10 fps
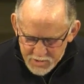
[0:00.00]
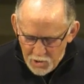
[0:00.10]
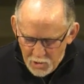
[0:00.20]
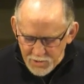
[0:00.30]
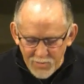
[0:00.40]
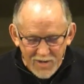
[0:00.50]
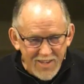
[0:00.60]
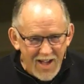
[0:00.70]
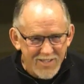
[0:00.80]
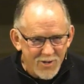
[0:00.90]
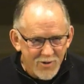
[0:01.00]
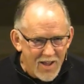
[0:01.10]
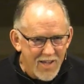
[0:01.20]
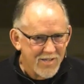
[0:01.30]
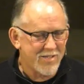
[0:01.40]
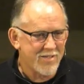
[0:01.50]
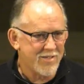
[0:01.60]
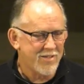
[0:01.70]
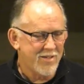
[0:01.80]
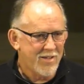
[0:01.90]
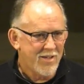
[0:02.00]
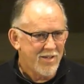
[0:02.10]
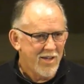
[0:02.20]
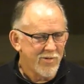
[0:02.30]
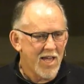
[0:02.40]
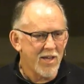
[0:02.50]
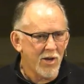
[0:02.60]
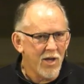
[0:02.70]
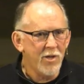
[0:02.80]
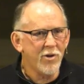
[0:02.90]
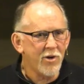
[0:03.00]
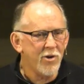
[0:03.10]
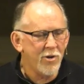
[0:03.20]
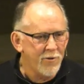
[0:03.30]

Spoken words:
ultimately God's grace. It was that unearned